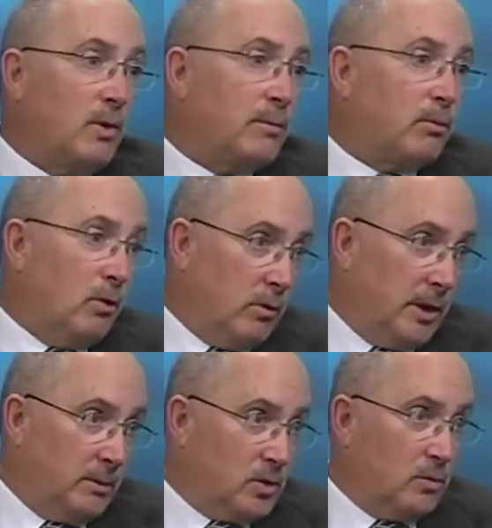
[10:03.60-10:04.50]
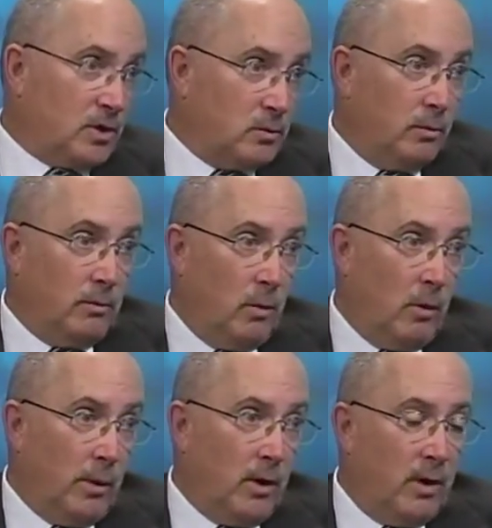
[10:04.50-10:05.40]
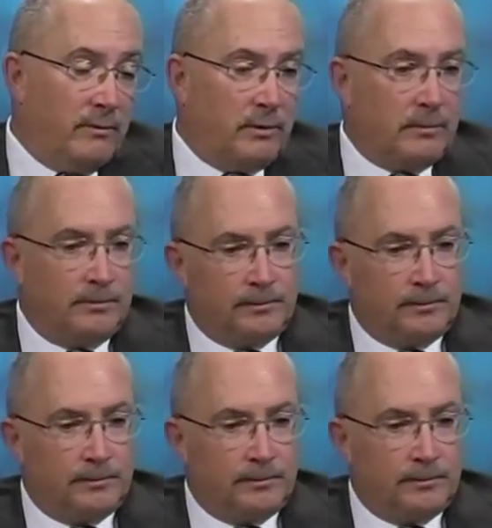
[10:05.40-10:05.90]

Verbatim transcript: month program, is what, okay. what we offer.